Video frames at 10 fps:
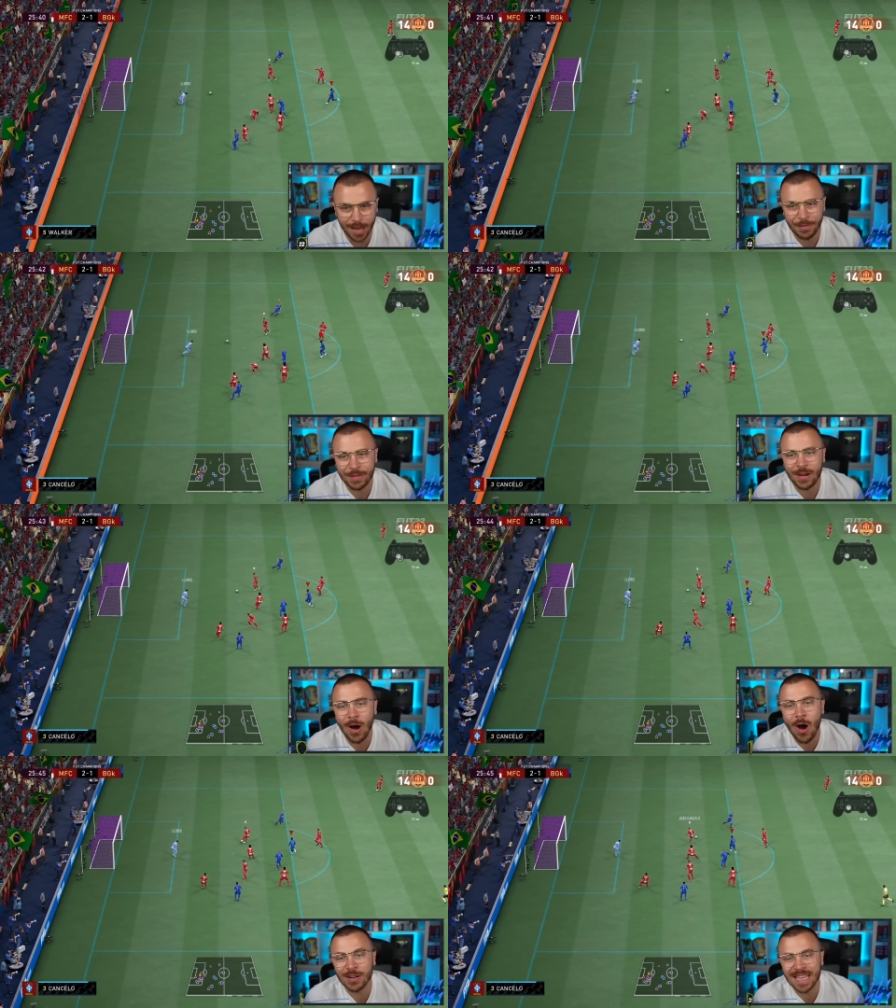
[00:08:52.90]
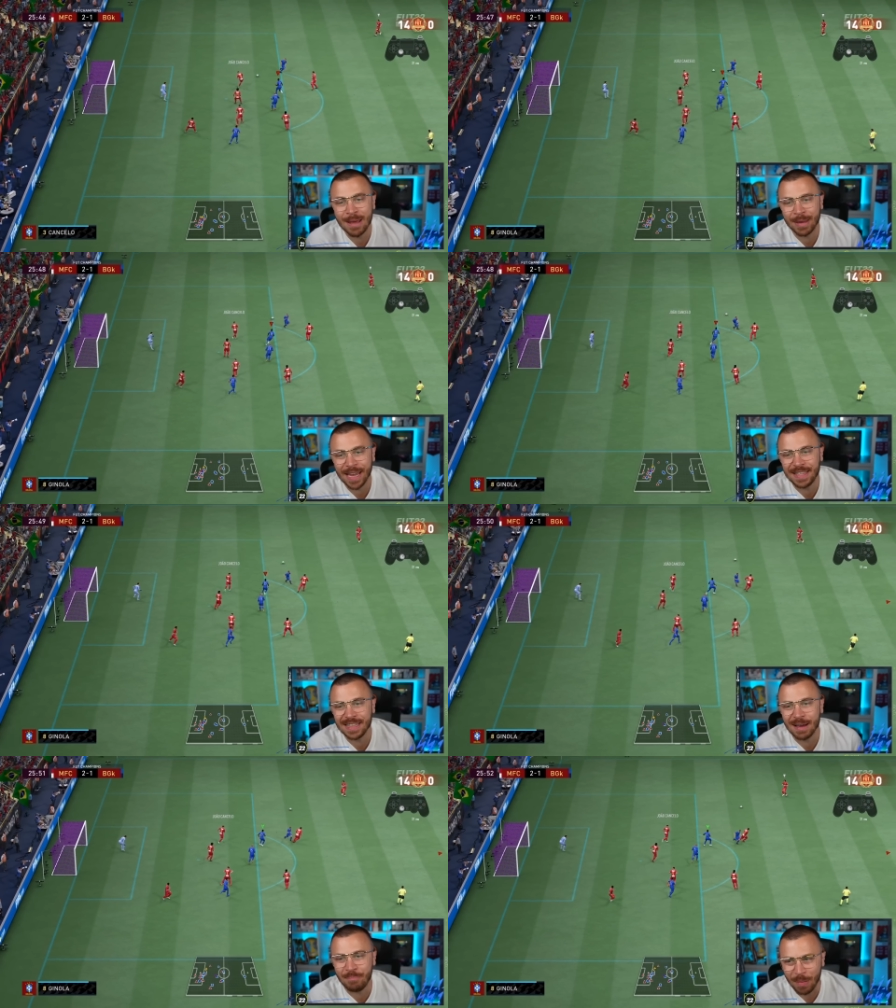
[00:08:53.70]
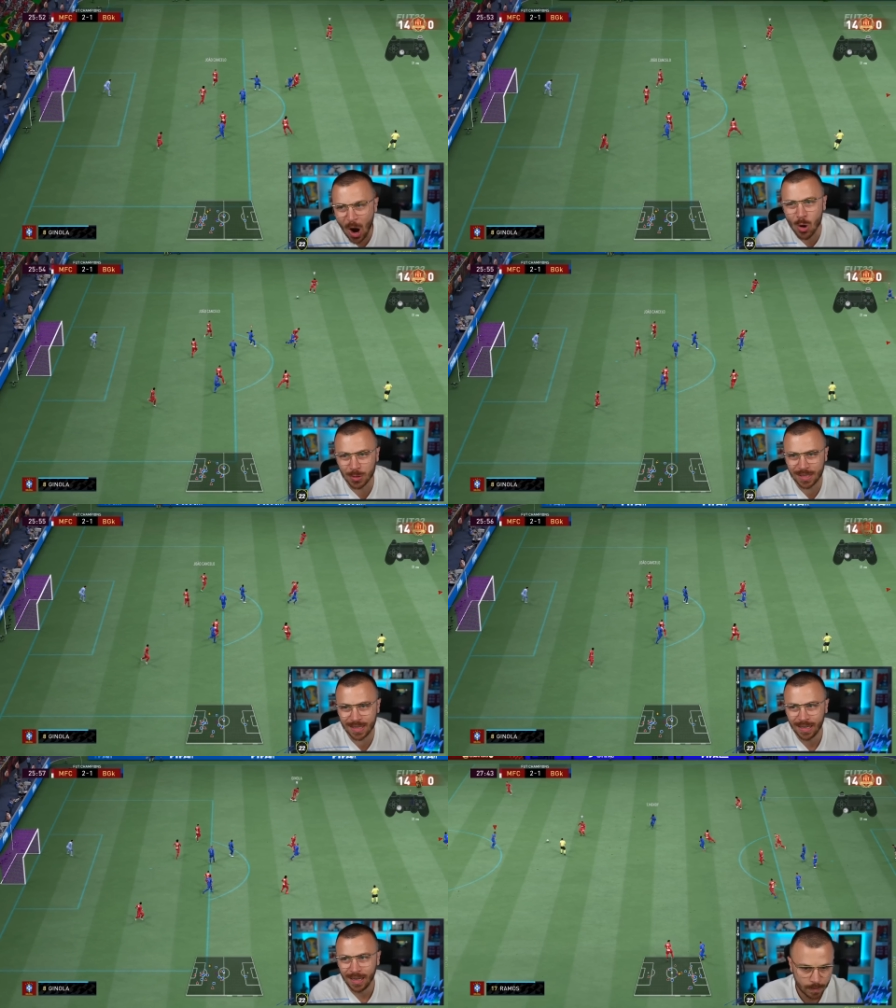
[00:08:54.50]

Of course I'm hitting the post!